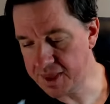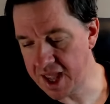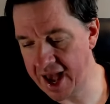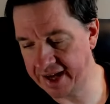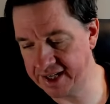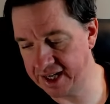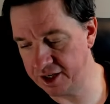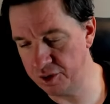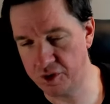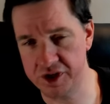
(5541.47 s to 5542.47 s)
had to get a
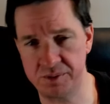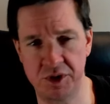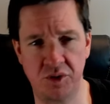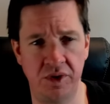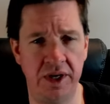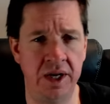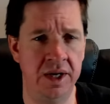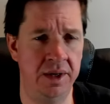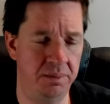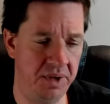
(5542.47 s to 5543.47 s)
new Christmas tree
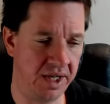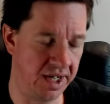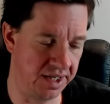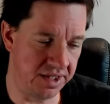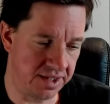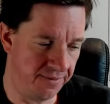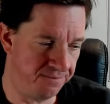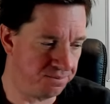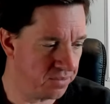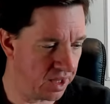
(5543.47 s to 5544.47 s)
because
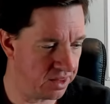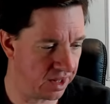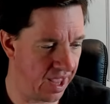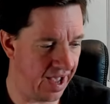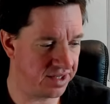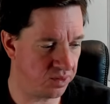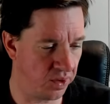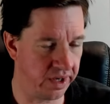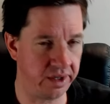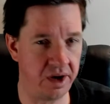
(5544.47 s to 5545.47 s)
the last
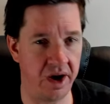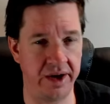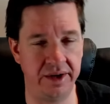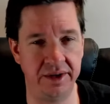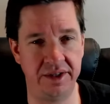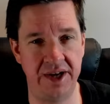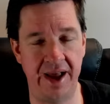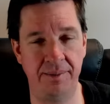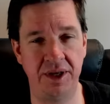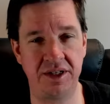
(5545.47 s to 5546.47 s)
one got
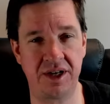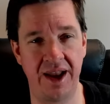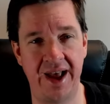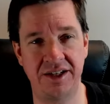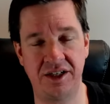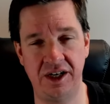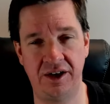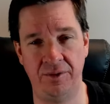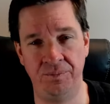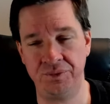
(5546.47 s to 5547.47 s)
damaged last
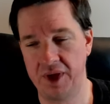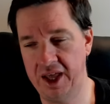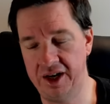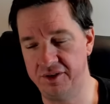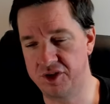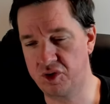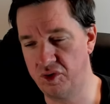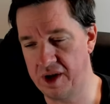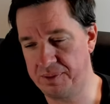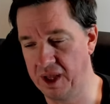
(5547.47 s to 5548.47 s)
year and it
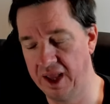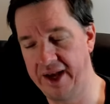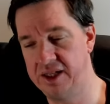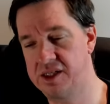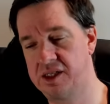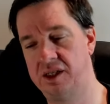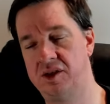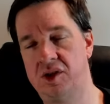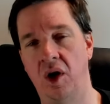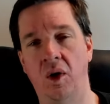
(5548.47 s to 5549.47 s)
screwed up the lights.
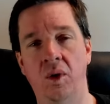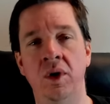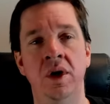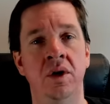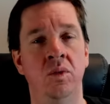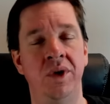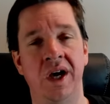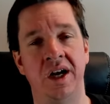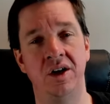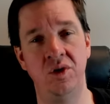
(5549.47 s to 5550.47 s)
So we
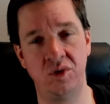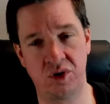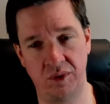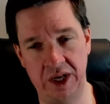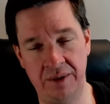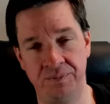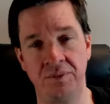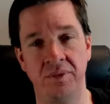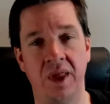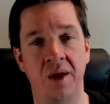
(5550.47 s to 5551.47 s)
got a new tree
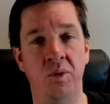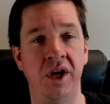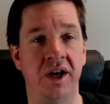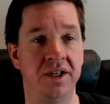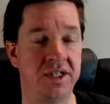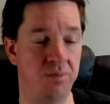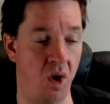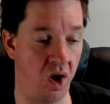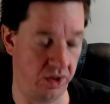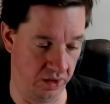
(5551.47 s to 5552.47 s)
and we got a
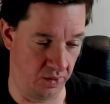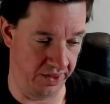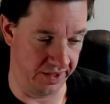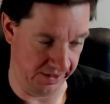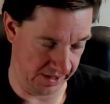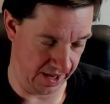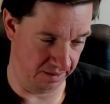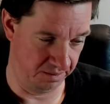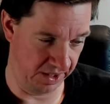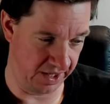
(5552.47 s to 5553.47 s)
smaller one this
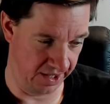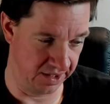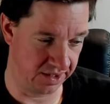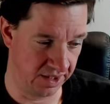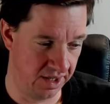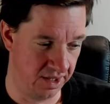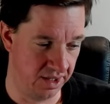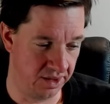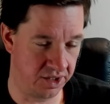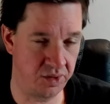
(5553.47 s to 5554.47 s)
time because
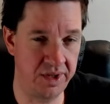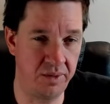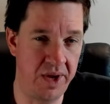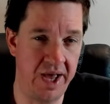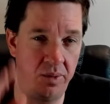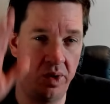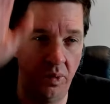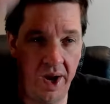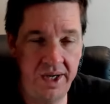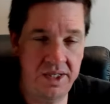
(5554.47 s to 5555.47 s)
the tree that we had went
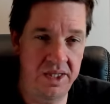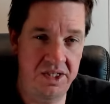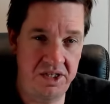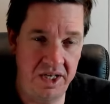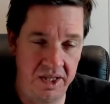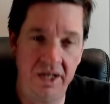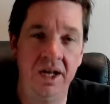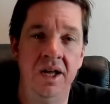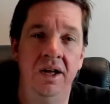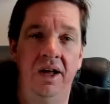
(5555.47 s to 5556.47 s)
right to the ceiling,
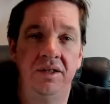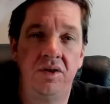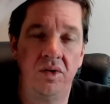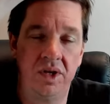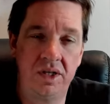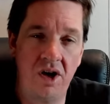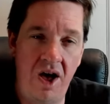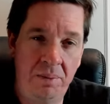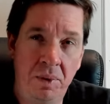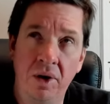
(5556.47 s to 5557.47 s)
and so the
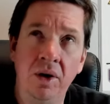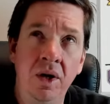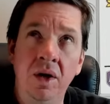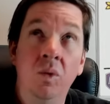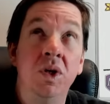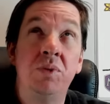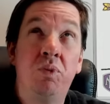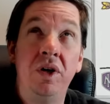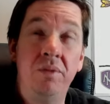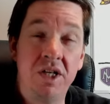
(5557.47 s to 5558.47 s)
topper was
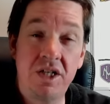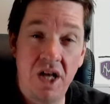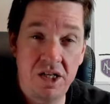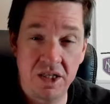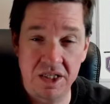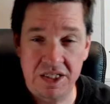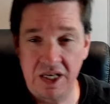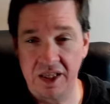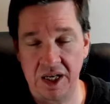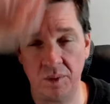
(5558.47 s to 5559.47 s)
pretty much touching the
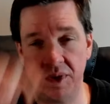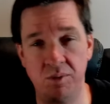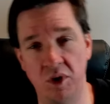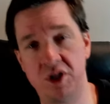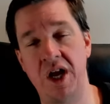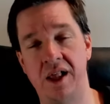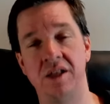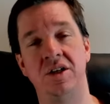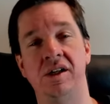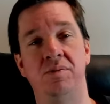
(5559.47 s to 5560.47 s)
ceiling, and it was more
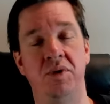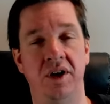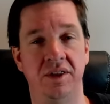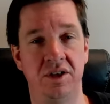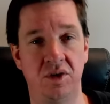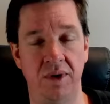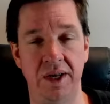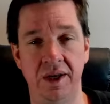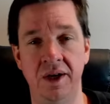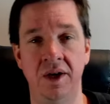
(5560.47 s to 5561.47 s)
challenging to put on the
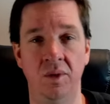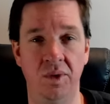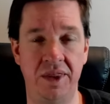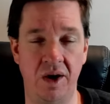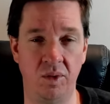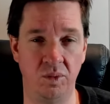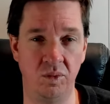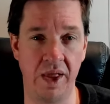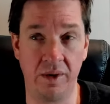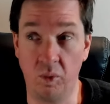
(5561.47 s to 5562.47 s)
tree without
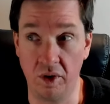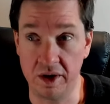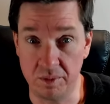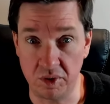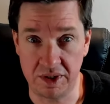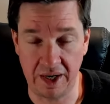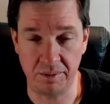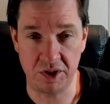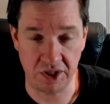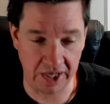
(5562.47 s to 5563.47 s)
like worrying about
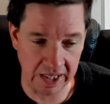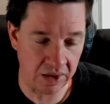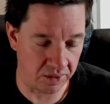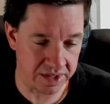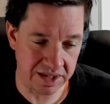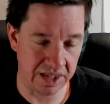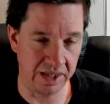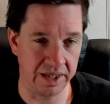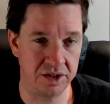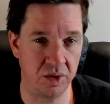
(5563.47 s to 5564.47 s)
damaging it or the
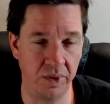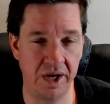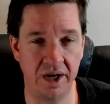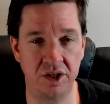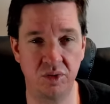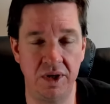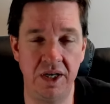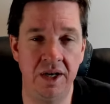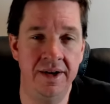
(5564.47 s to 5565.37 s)
ceiling. So we got a tree